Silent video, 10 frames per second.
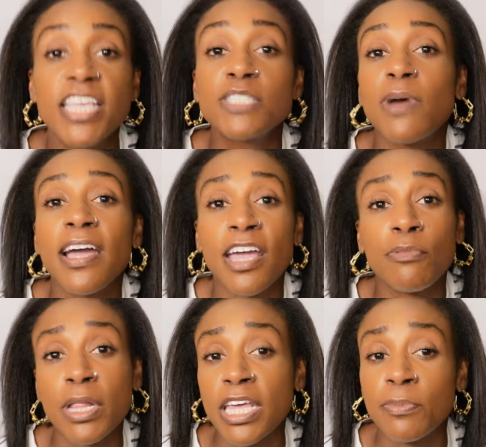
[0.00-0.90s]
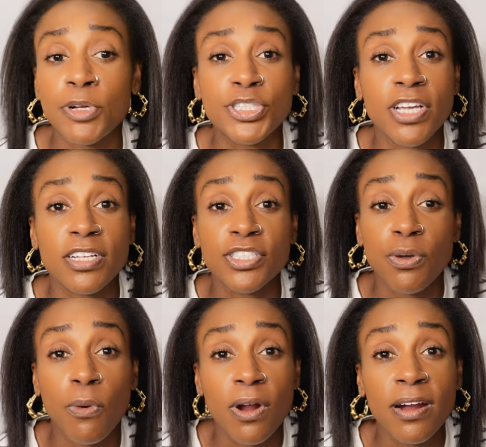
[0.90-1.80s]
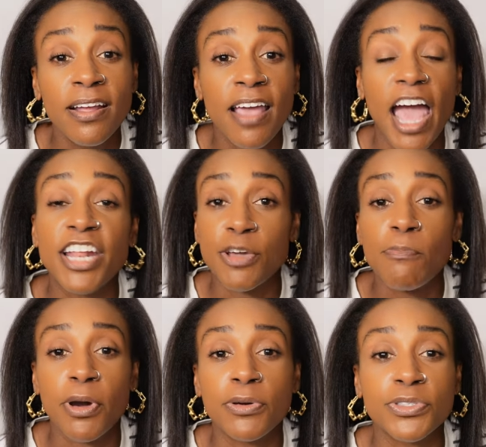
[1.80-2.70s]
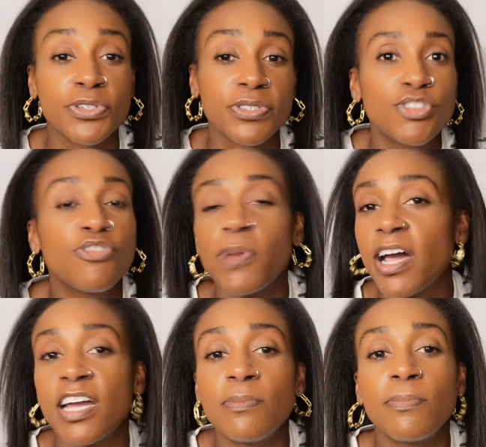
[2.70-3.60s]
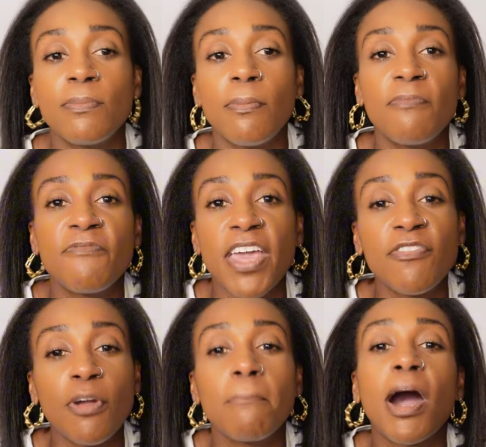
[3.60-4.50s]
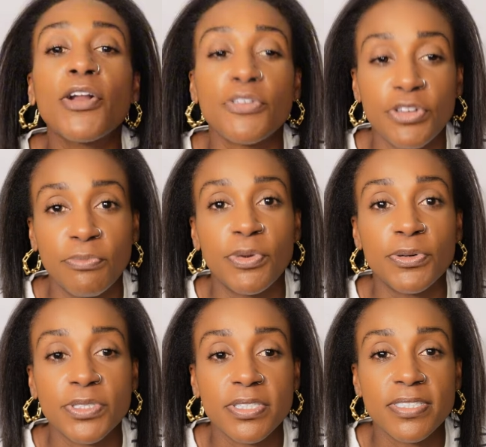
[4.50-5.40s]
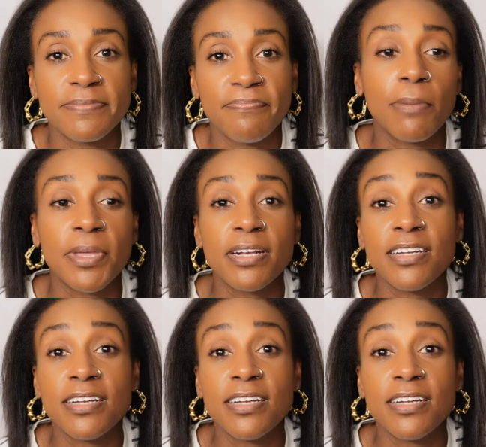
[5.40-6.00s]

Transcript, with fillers: He's why I really appreciate a score and composers. Two of my favorite modern composers, Amin